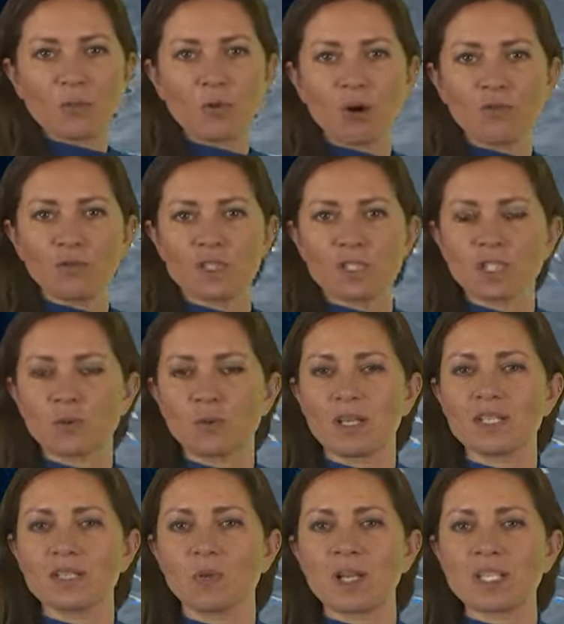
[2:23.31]
the province as well
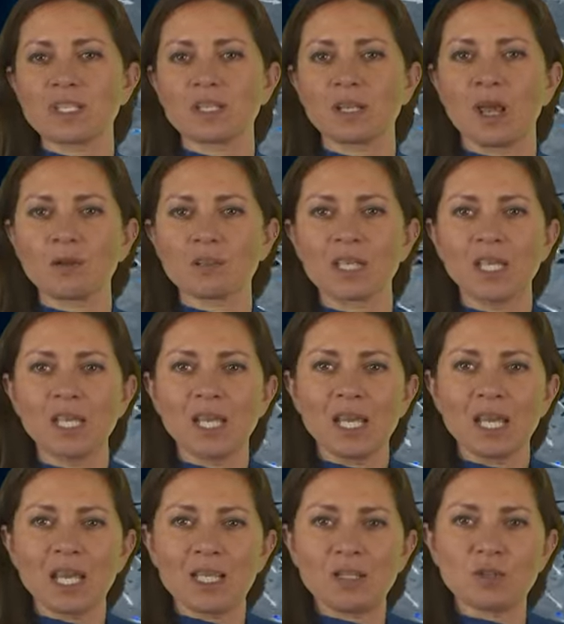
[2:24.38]
as the Western Isles
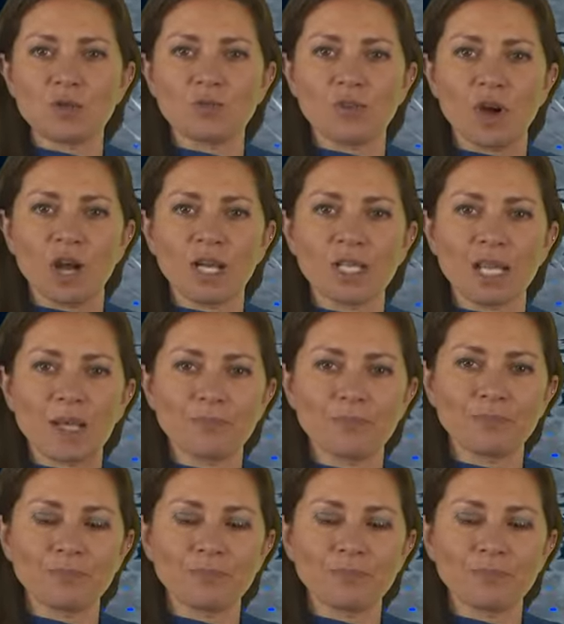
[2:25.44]
into Friday.